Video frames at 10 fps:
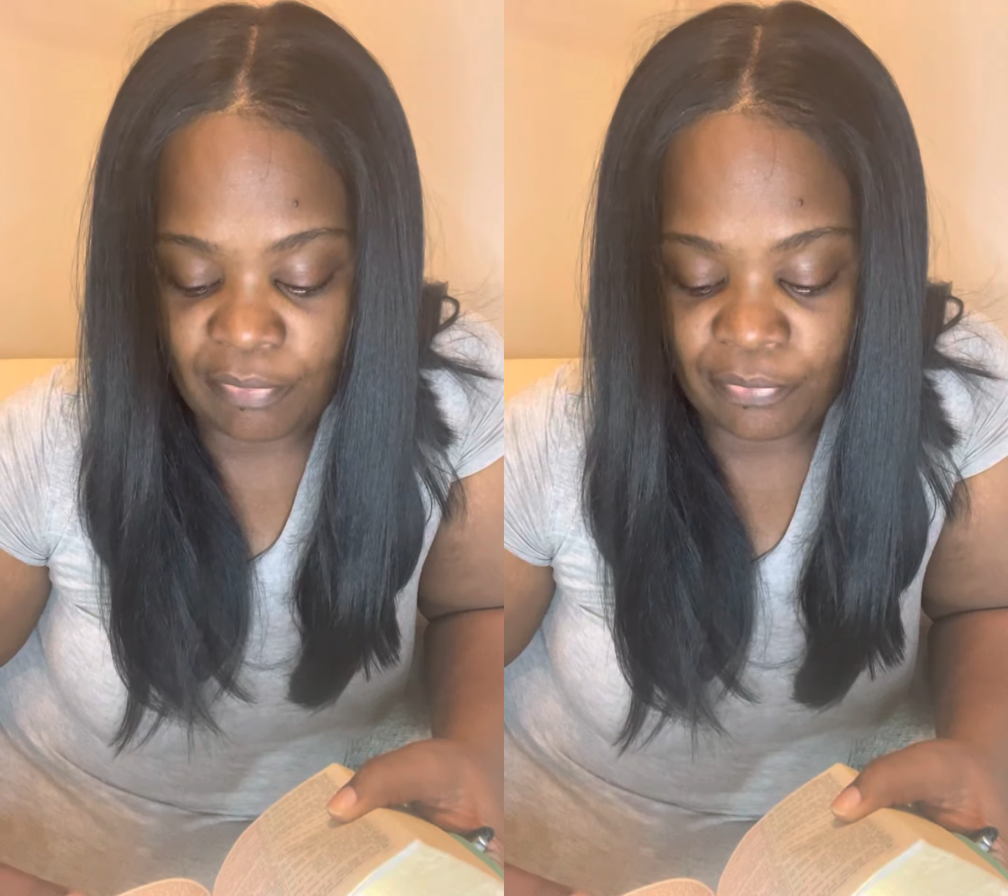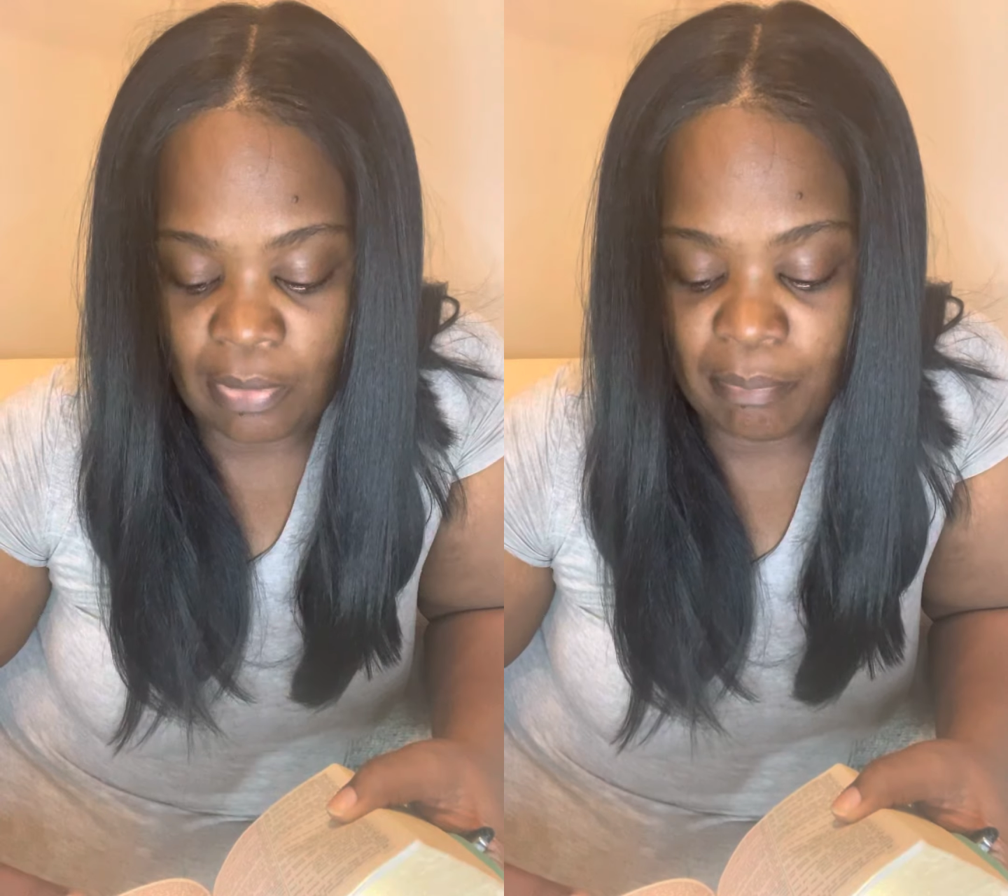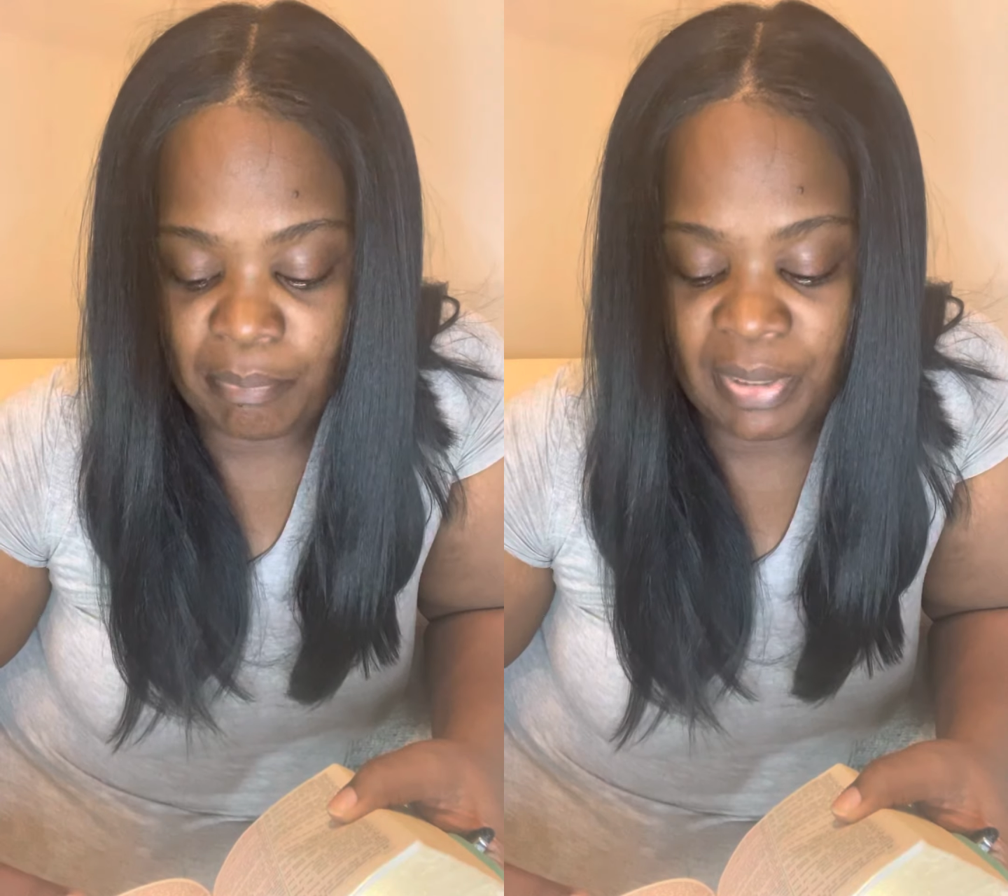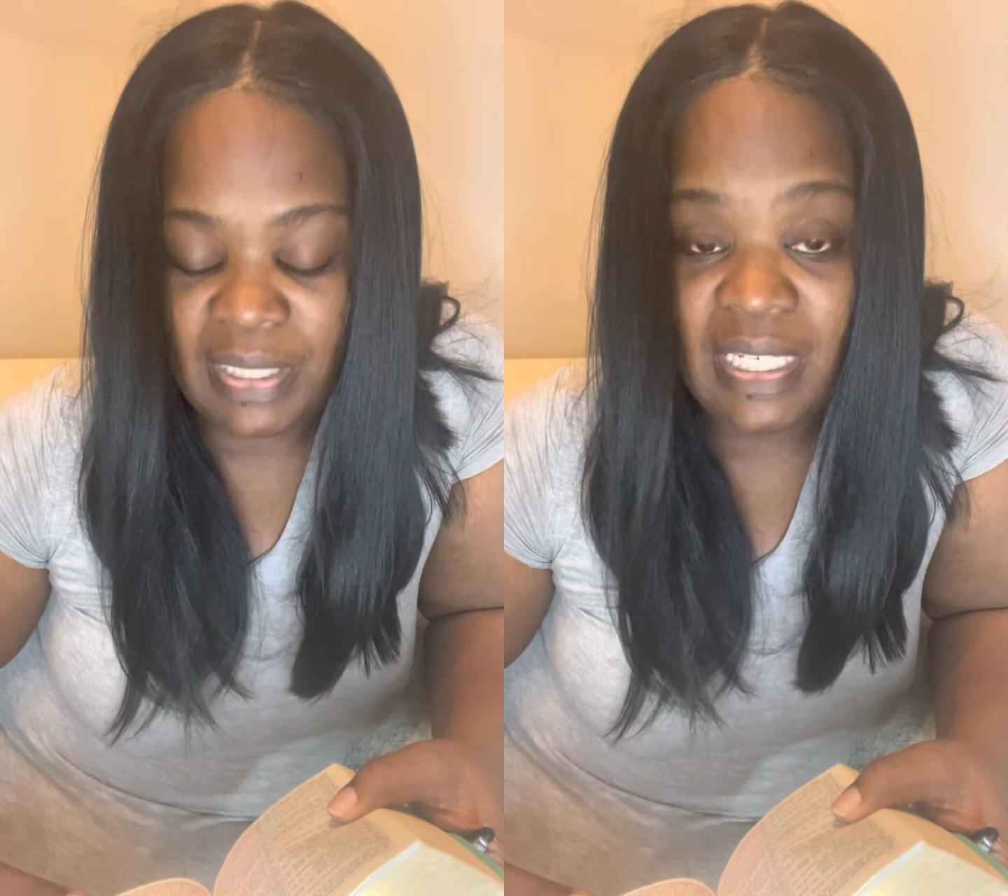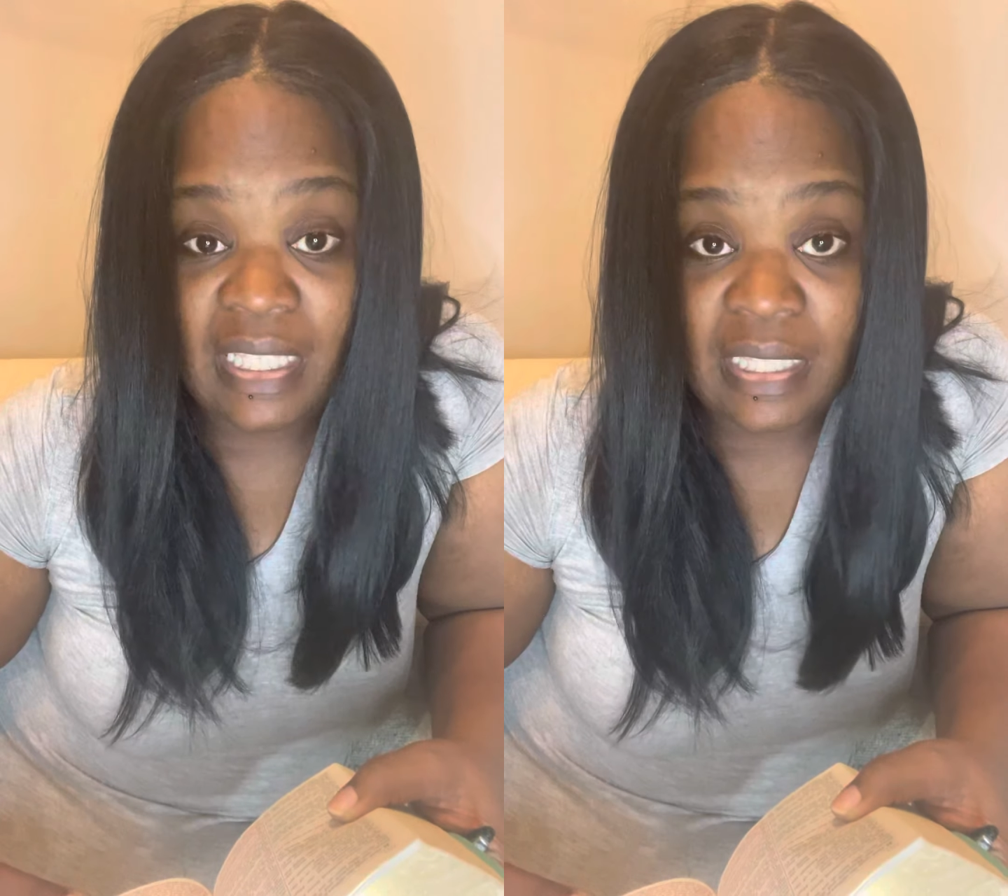from
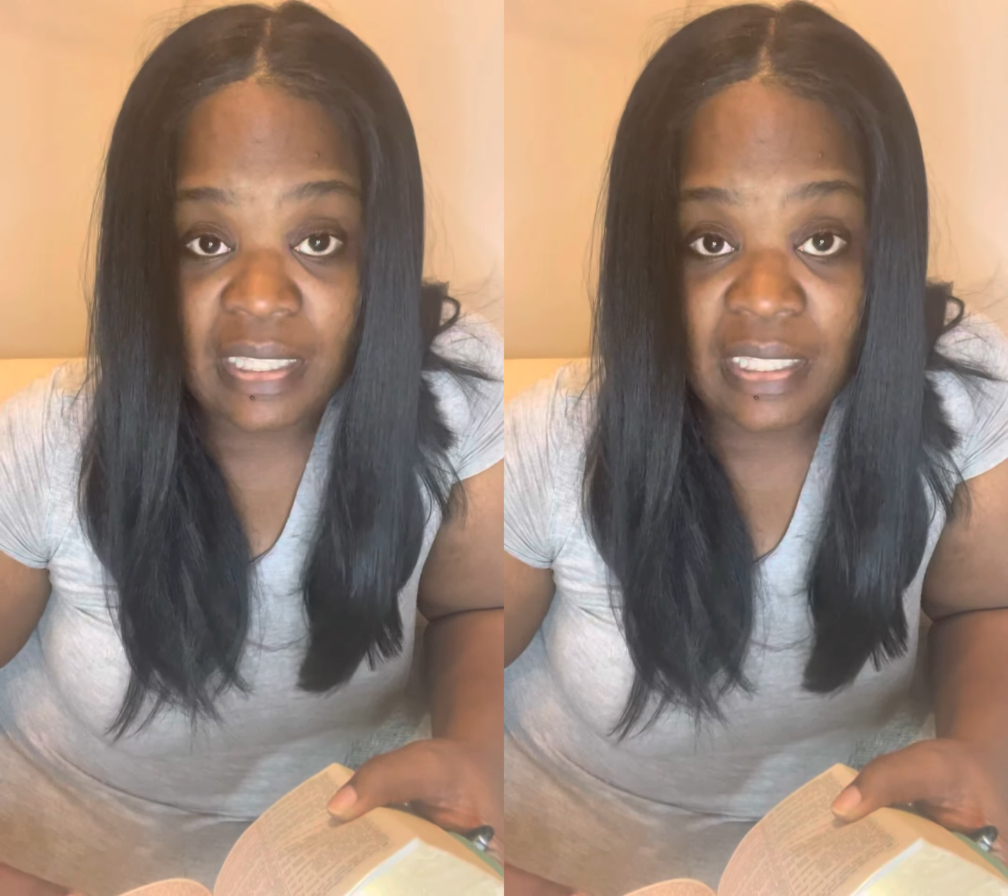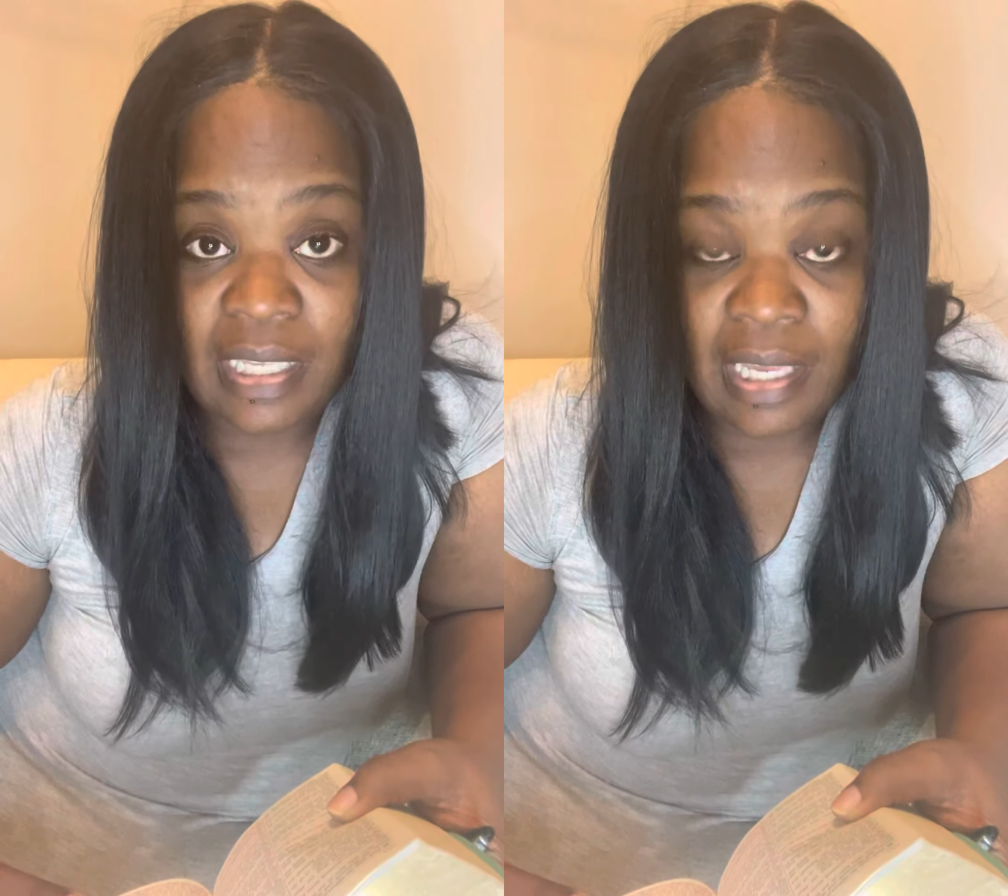beneath,